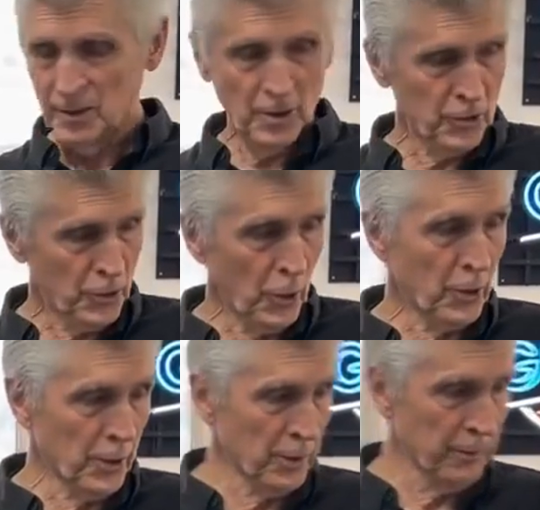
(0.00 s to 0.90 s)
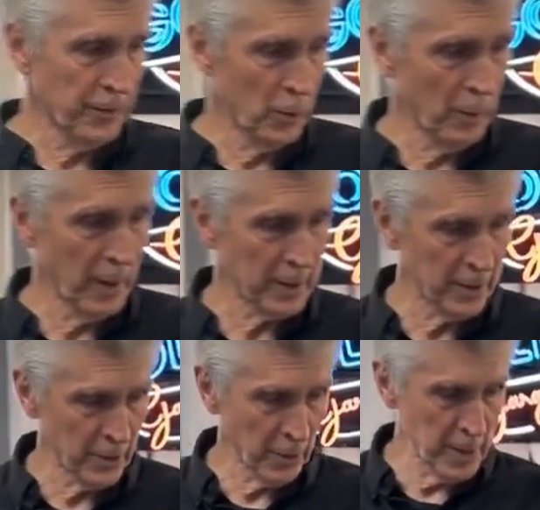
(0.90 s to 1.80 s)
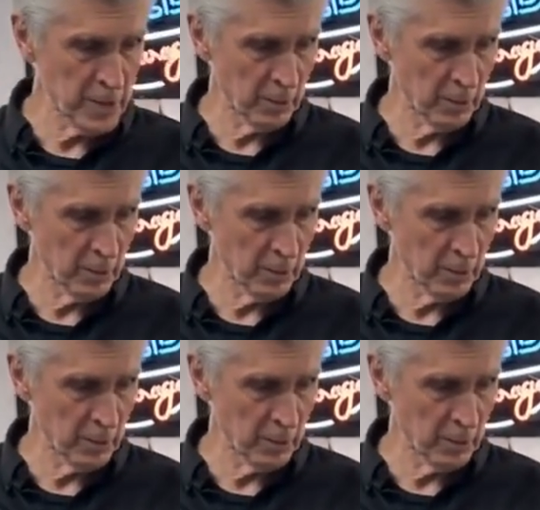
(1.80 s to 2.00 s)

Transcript: The shorter, if you go back to the race